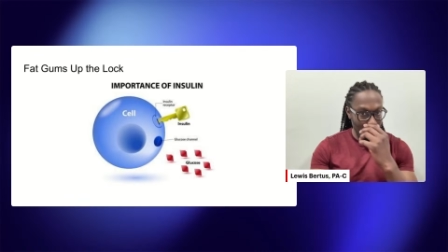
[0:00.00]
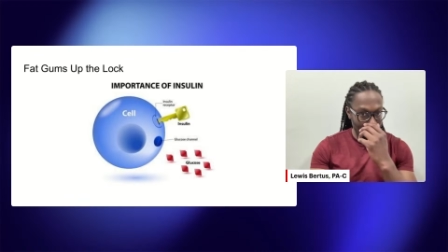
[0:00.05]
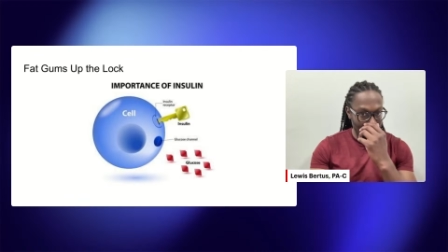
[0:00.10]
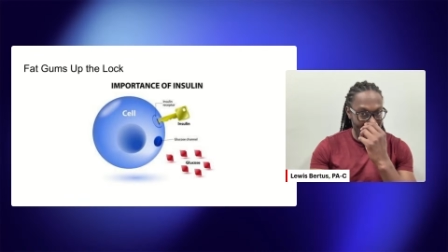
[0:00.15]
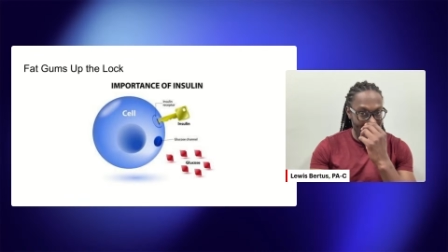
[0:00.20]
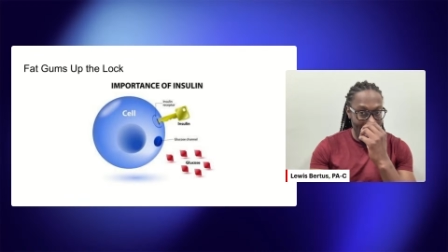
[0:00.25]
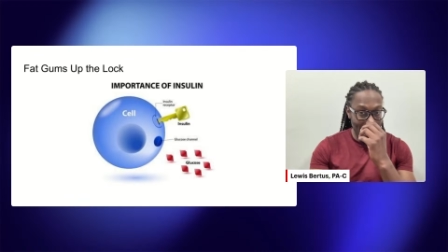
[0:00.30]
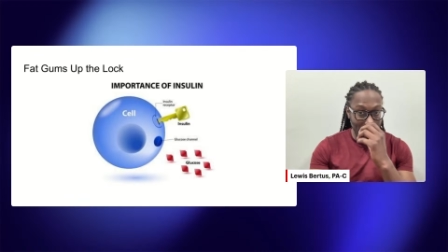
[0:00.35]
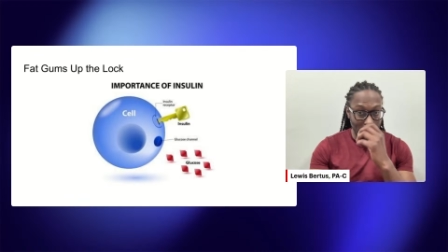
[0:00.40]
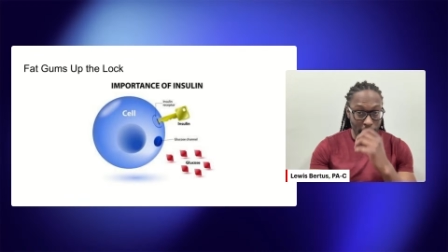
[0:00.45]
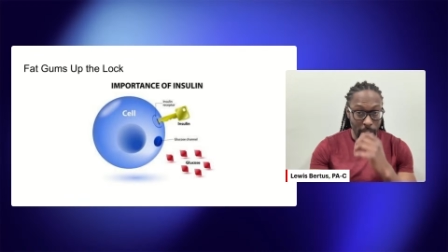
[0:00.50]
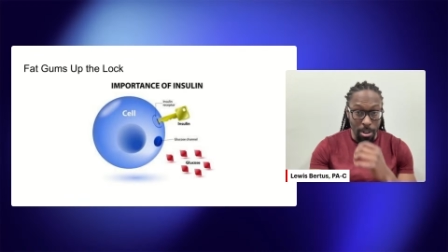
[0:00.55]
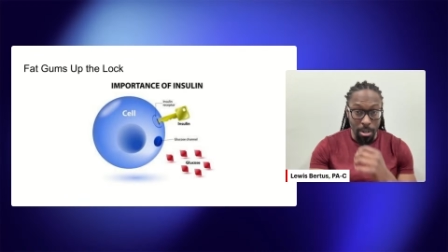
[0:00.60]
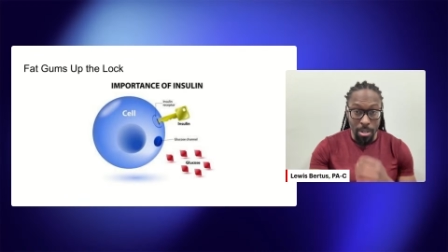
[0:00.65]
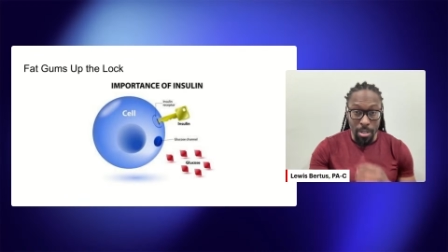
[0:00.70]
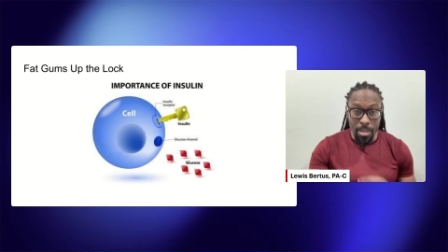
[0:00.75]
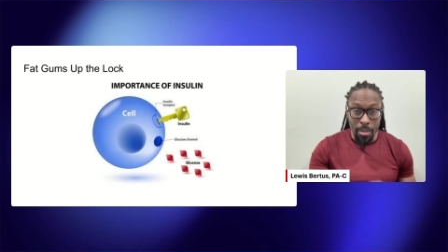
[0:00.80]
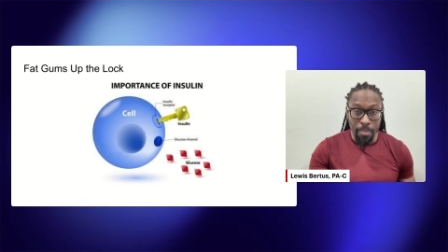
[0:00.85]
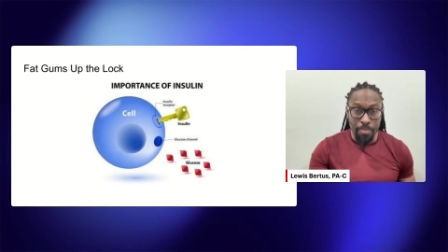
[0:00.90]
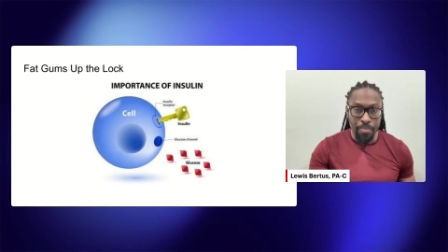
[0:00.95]
have
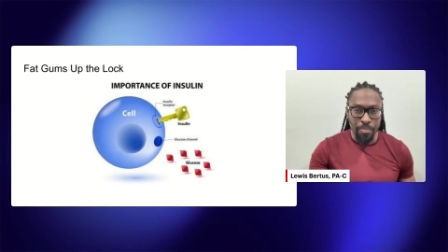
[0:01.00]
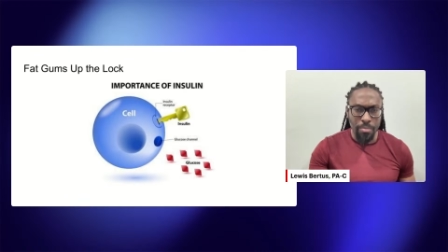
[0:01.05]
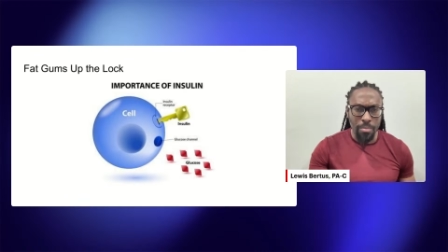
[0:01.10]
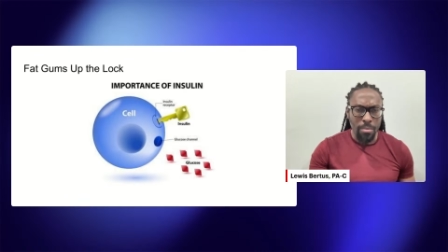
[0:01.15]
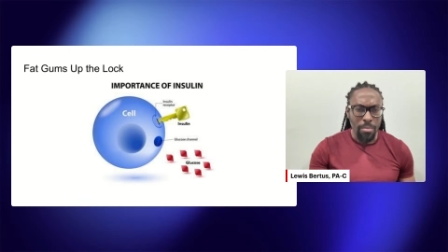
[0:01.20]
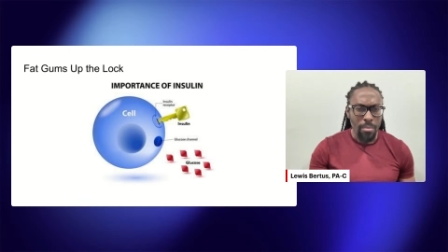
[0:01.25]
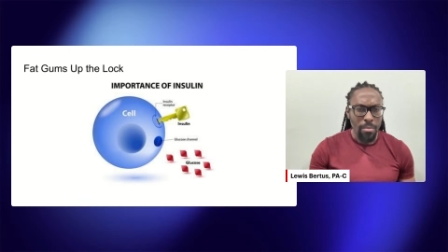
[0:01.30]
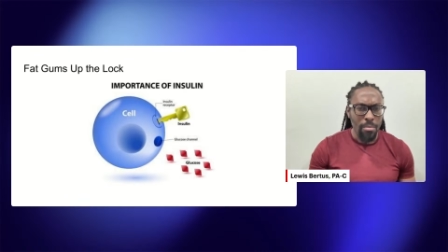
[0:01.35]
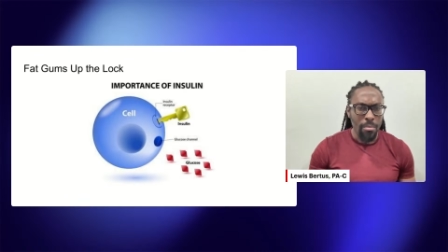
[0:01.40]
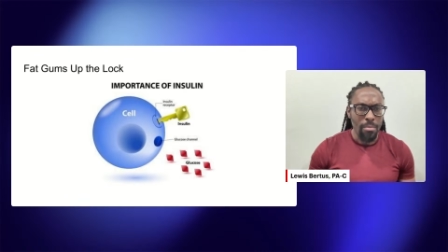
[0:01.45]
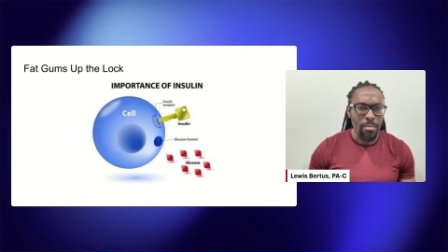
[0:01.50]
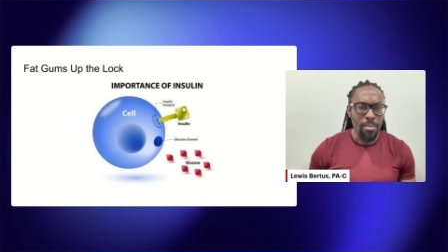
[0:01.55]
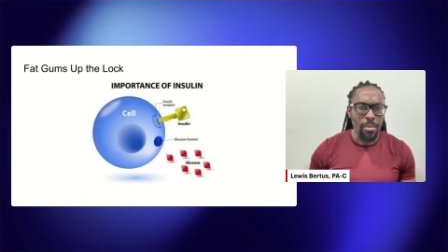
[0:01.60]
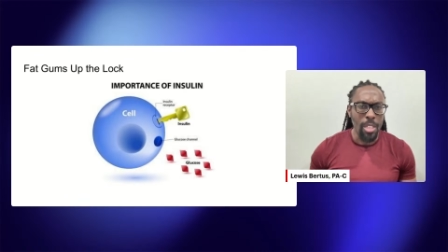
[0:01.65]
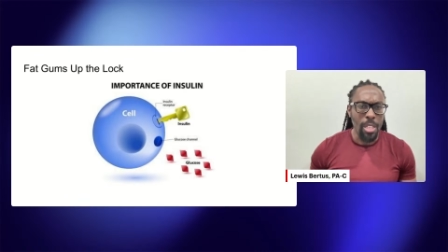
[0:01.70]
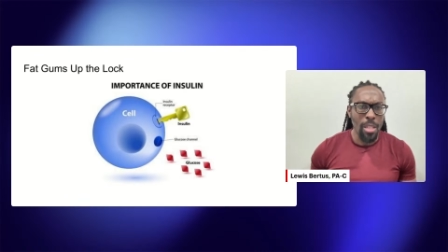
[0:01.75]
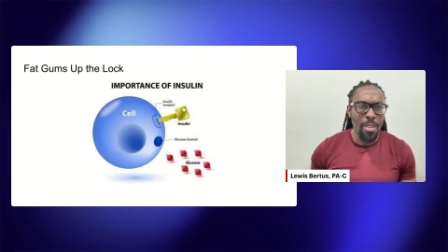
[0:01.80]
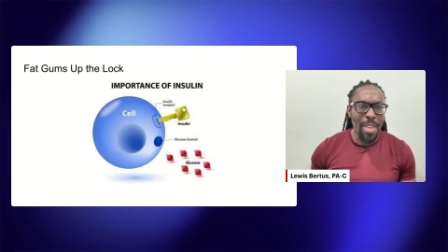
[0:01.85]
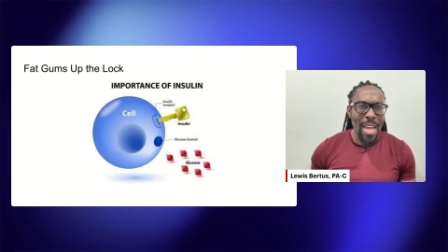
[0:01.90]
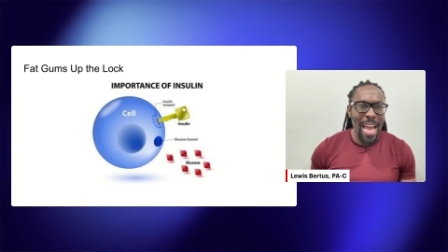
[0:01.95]
heard
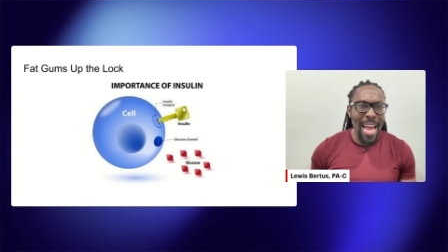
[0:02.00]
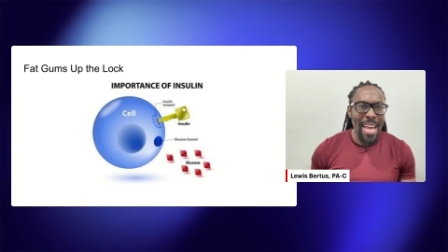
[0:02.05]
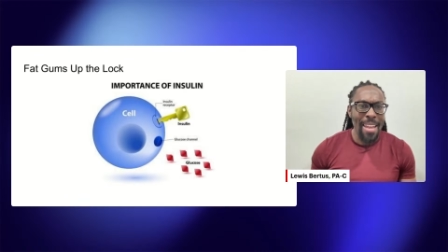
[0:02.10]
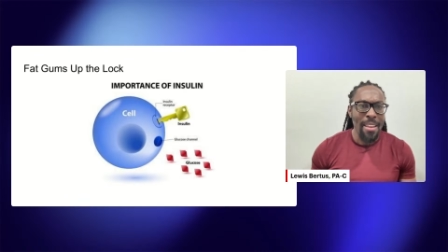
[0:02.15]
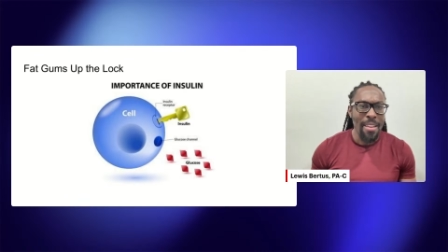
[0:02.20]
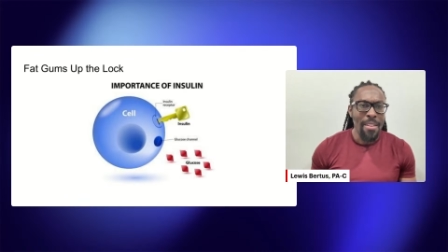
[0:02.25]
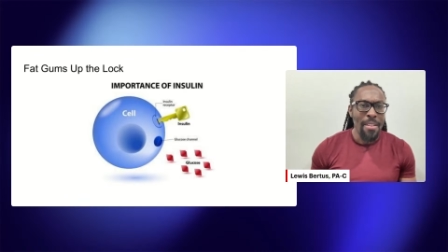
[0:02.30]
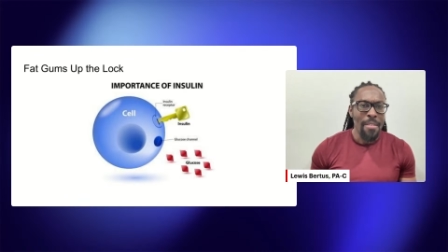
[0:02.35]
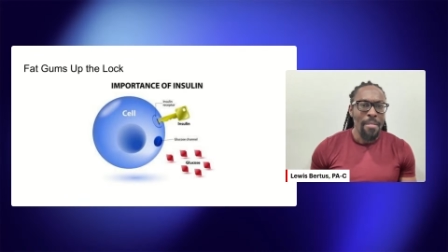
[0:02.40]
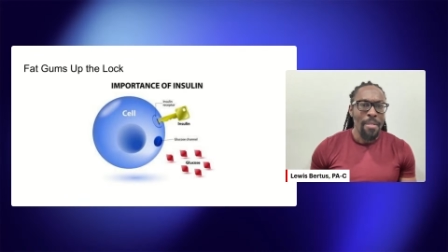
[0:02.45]
that